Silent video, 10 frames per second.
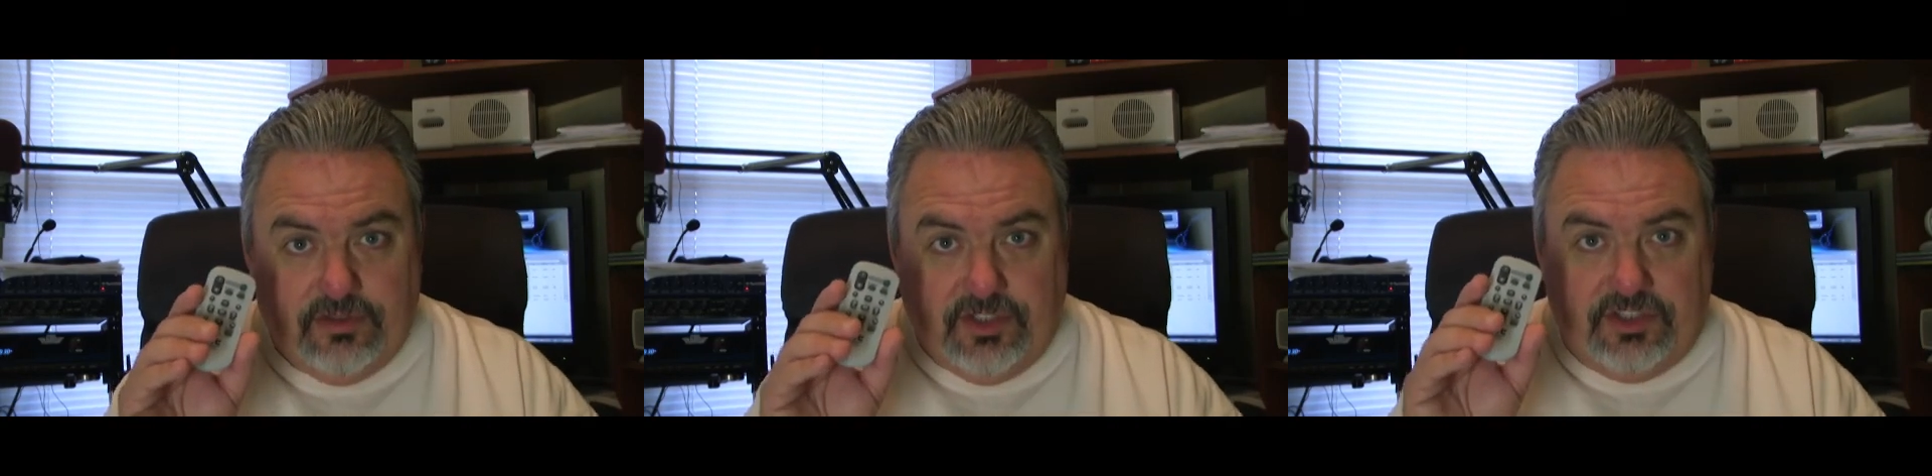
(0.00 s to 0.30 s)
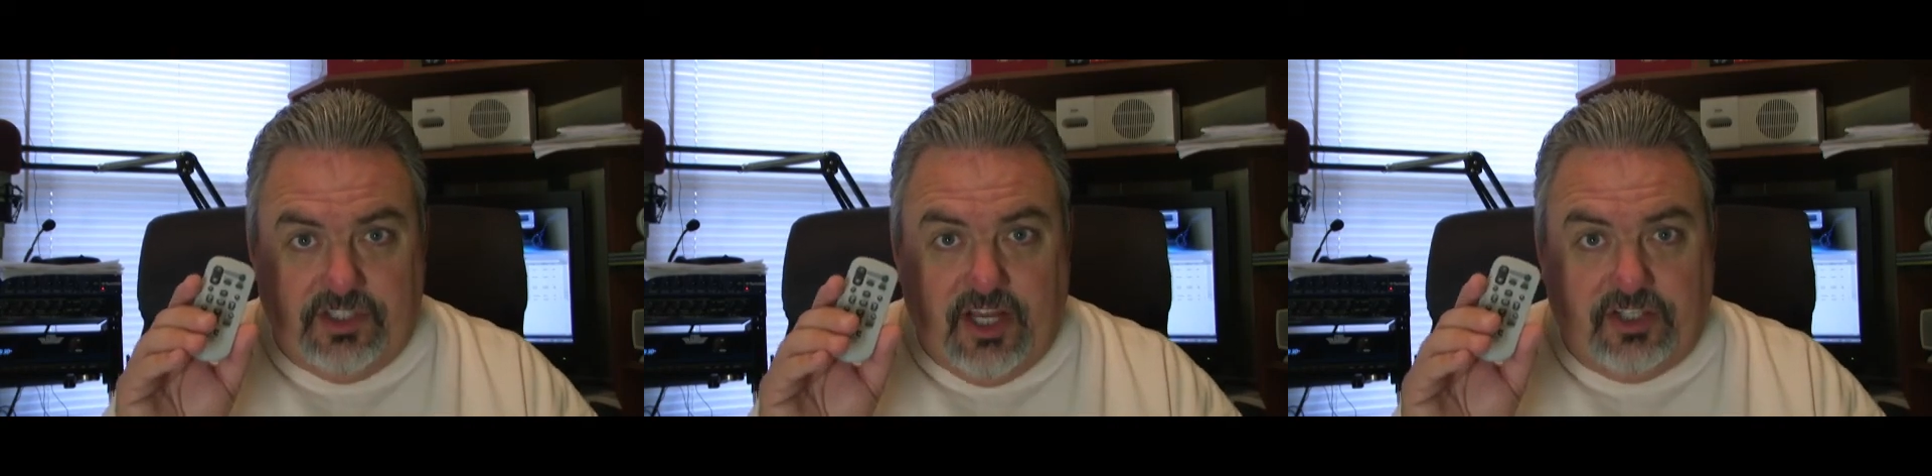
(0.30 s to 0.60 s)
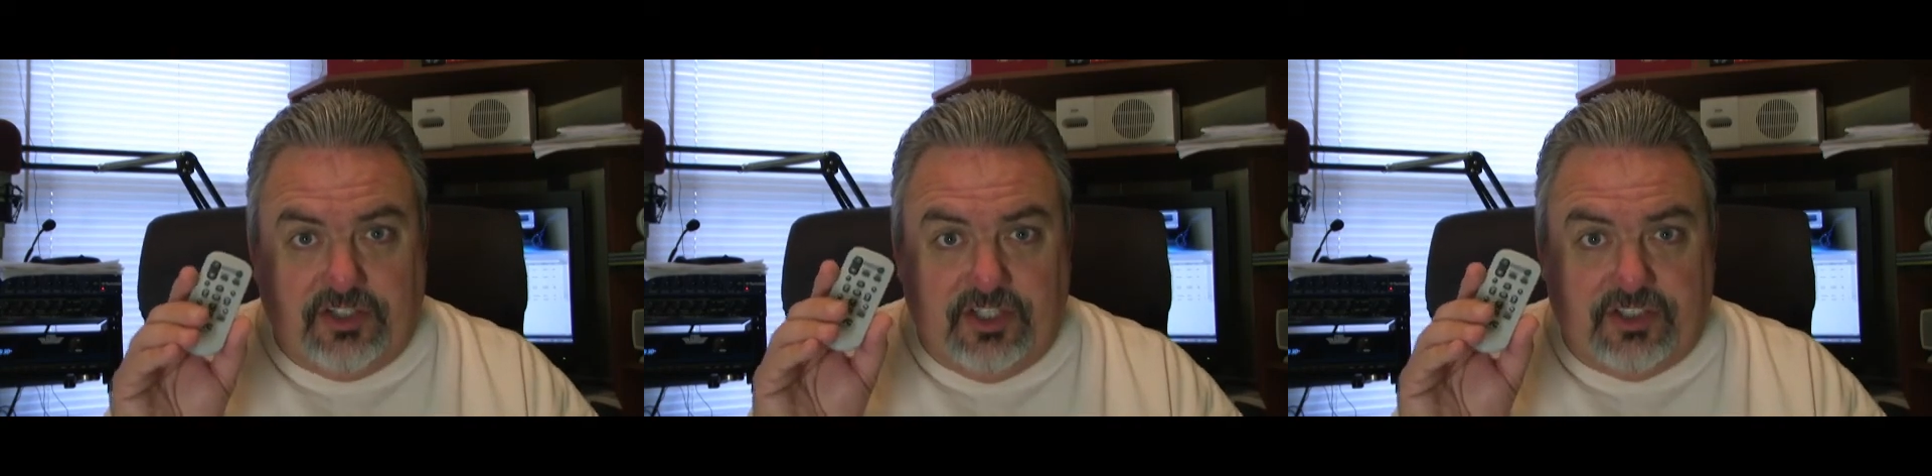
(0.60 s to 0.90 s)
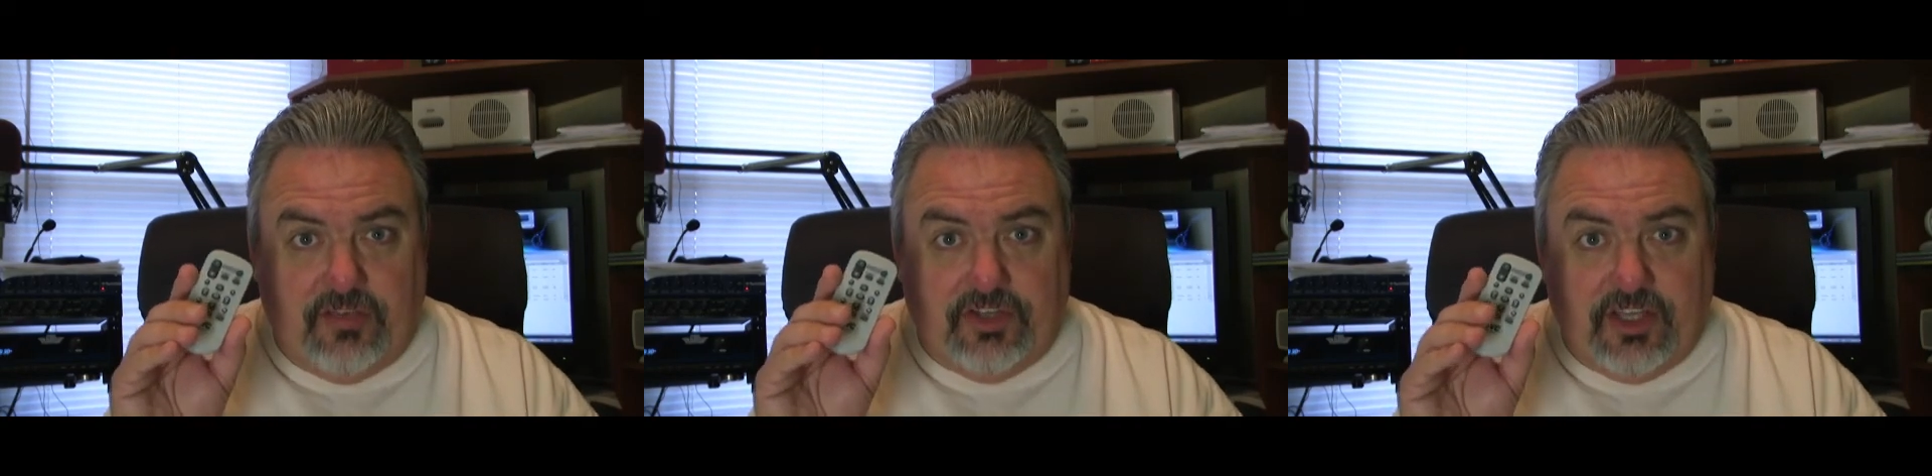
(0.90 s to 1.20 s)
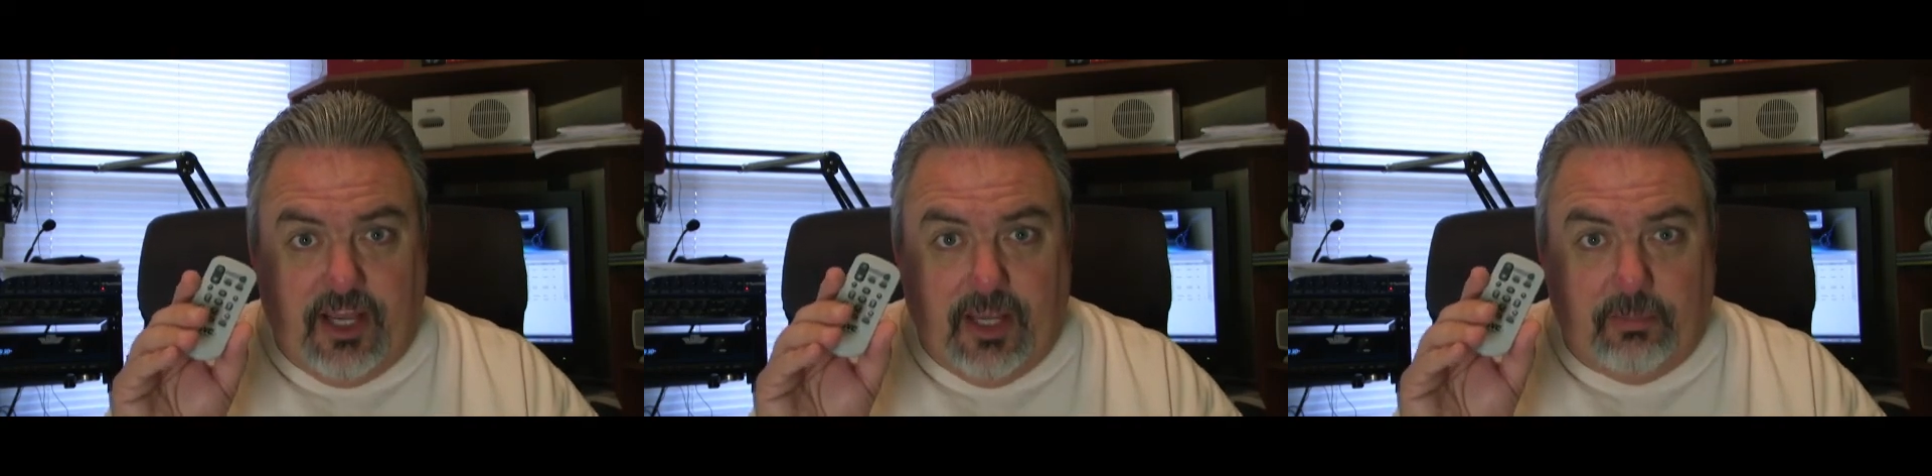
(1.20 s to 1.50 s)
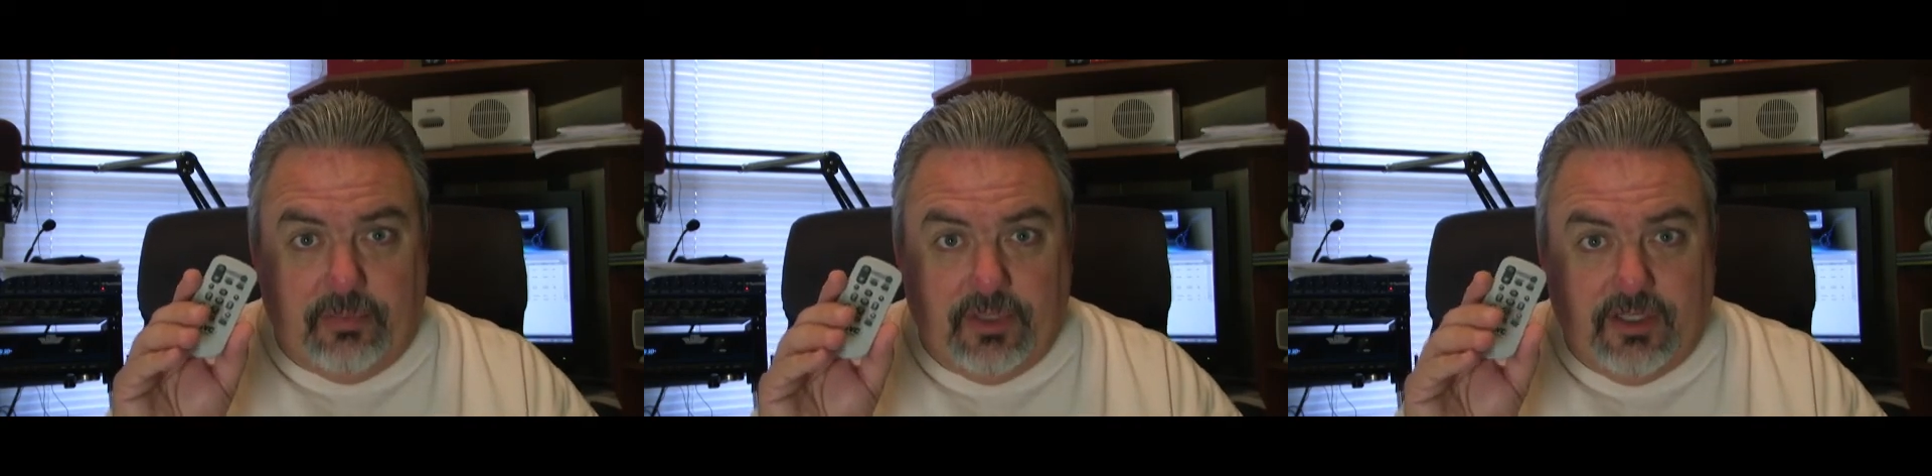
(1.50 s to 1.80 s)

GZ-HD7 cam.